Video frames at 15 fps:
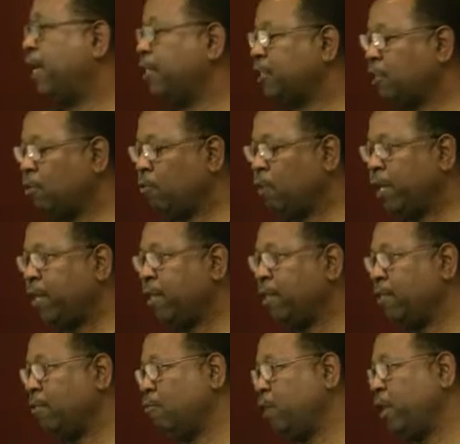And so one
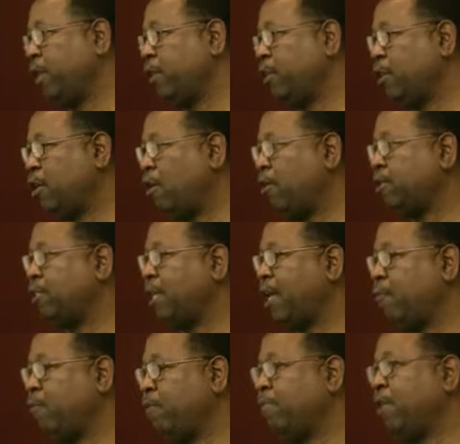of the thoughts
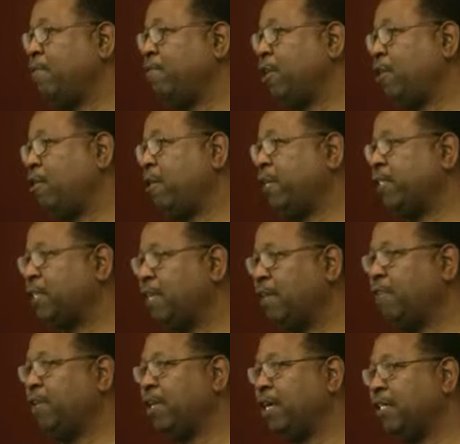that we believe the Lord has
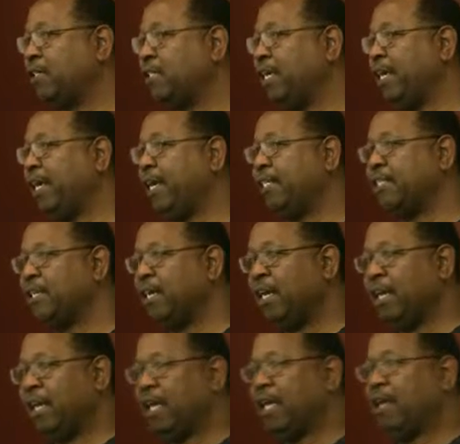given us is,
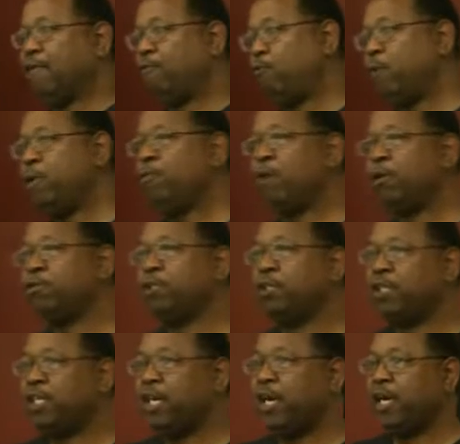if we want
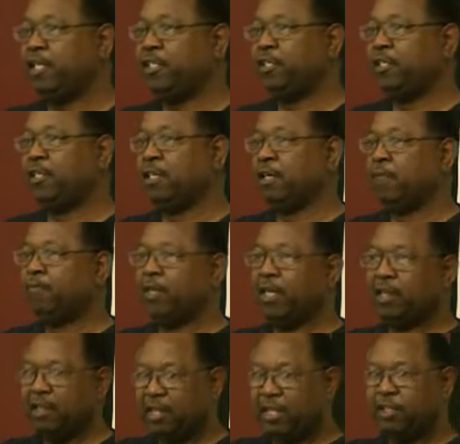to touch
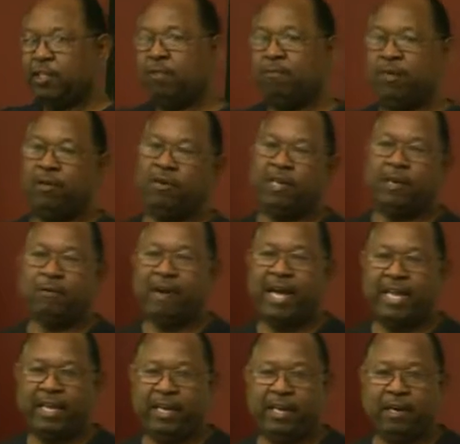this community
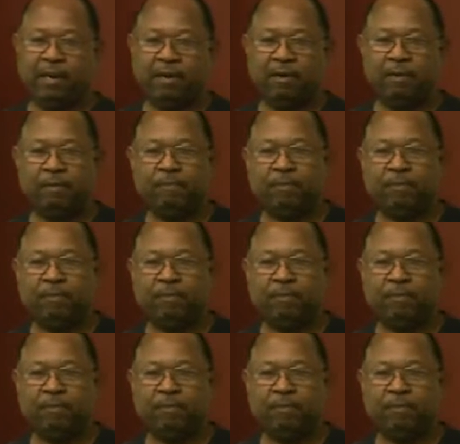right here,